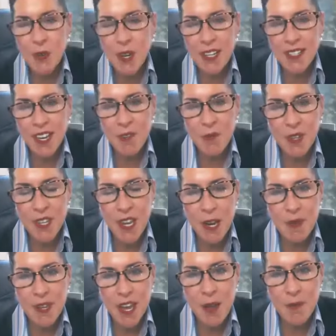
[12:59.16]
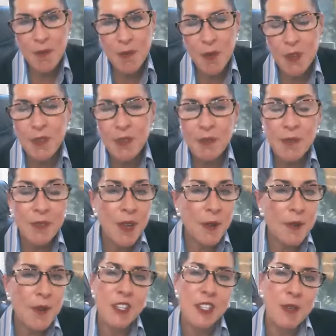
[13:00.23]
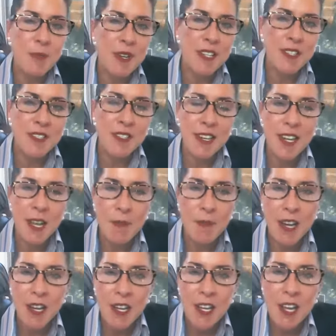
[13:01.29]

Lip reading: got done with IBM, well, no, actually, let me just take that back.